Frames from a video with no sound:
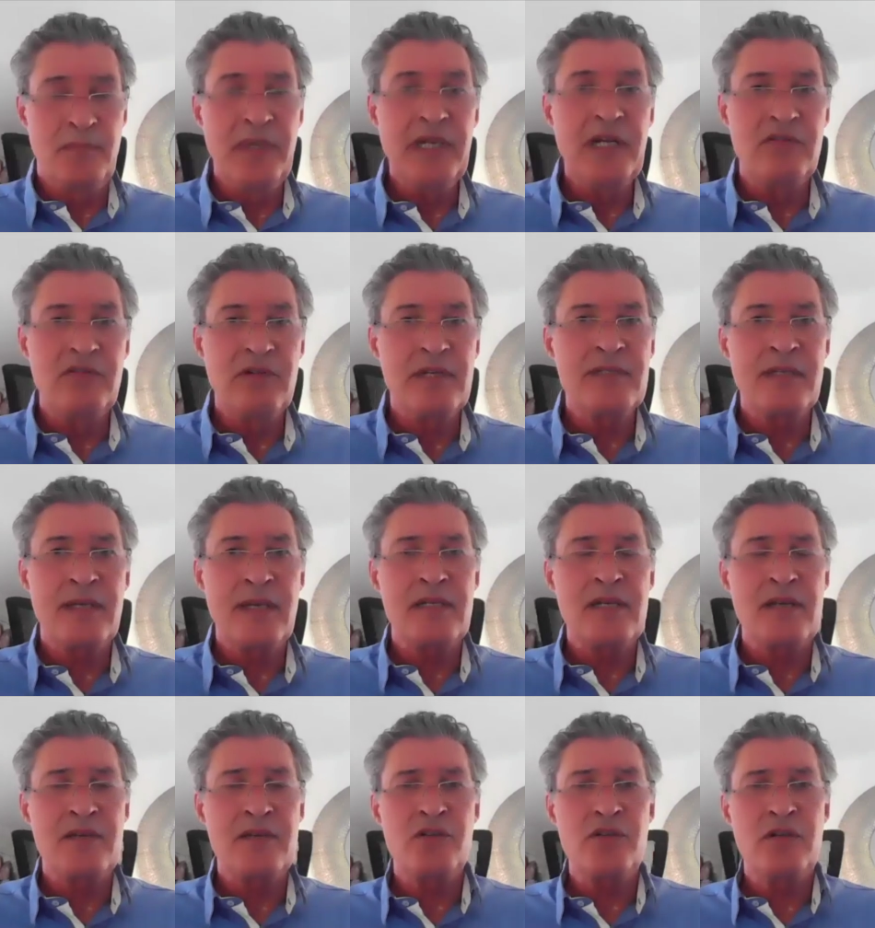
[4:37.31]
Big risk, as
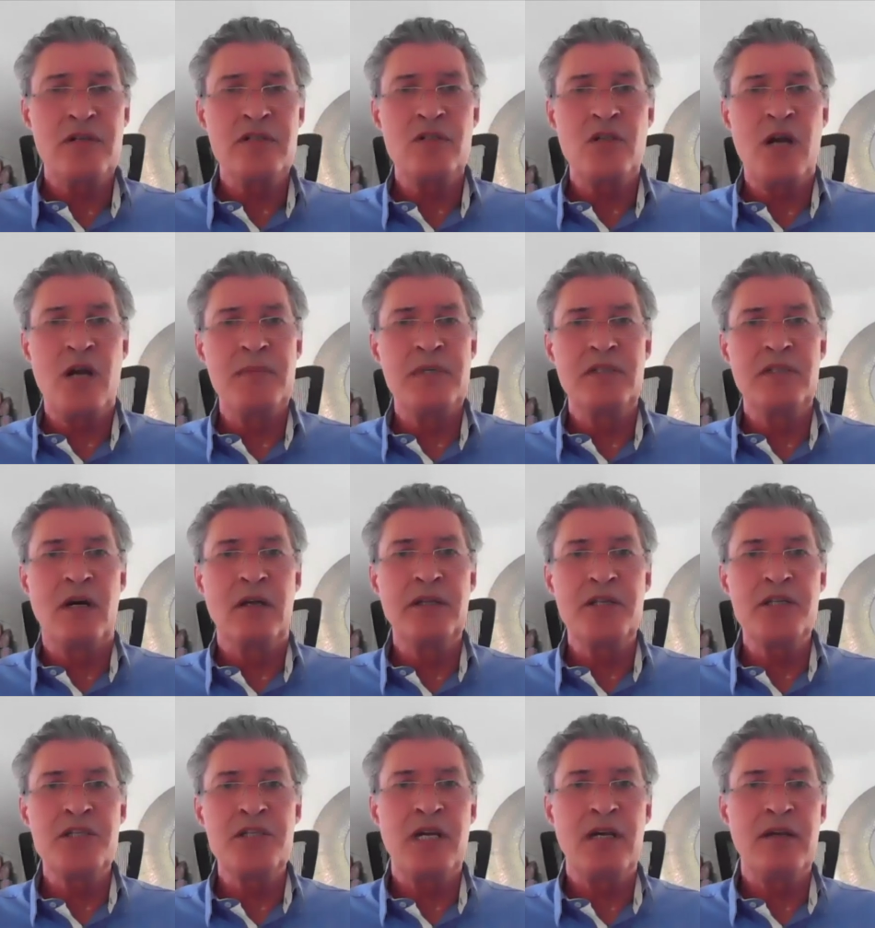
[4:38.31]
I'm sure is common
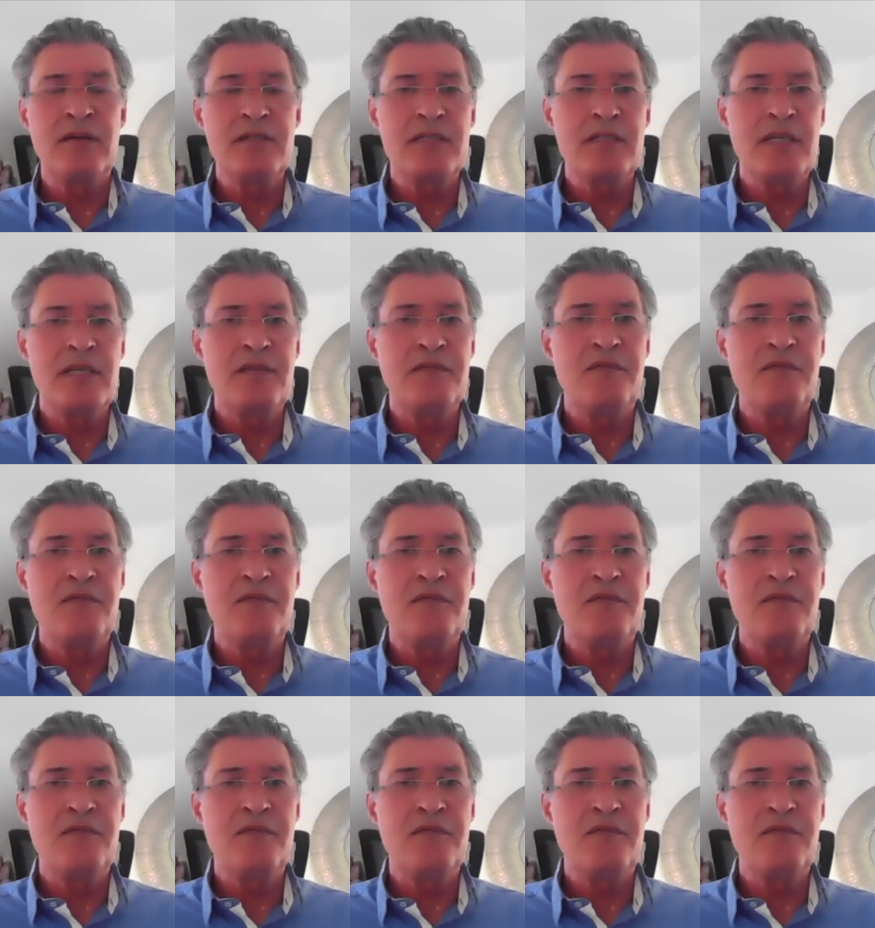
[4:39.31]
knowledge now, is the